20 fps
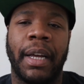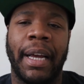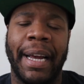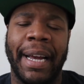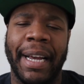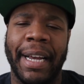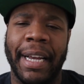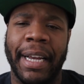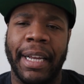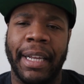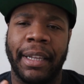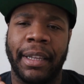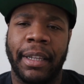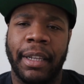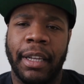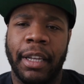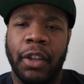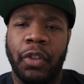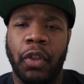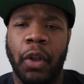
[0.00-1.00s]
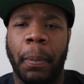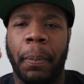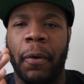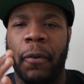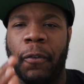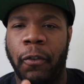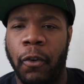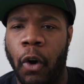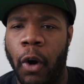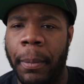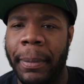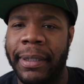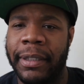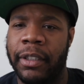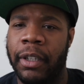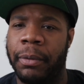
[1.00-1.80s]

And the performance